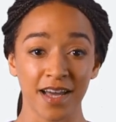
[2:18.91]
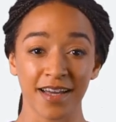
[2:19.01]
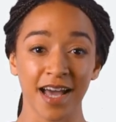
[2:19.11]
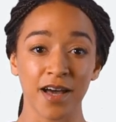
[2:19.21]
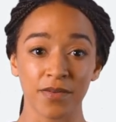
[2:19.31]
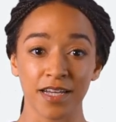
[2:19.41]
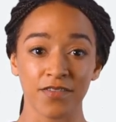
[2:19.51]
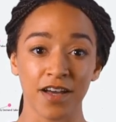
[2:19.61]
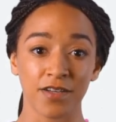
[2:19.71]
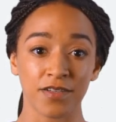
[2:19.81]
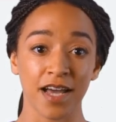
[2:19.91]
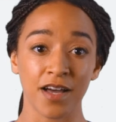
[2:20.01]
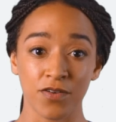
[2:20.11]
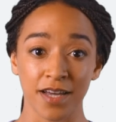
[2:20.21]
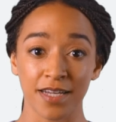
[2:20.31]
and how these values are
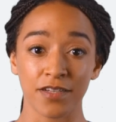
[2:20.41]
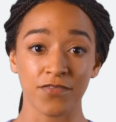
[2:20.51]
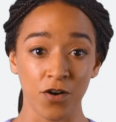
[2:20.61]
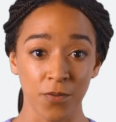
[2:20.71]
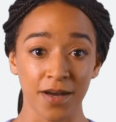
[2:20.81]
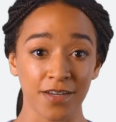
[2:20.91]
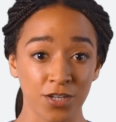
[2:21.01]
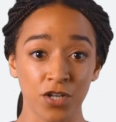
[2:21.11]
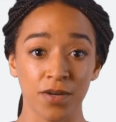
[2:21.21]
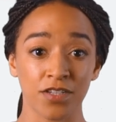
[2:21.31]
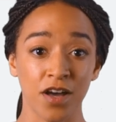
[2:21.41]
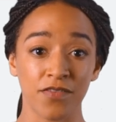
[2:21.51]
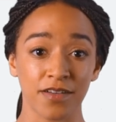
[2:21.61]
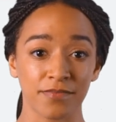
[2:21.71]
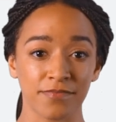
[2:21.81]
aggregated from and to each
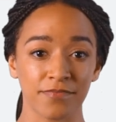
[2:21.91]
other.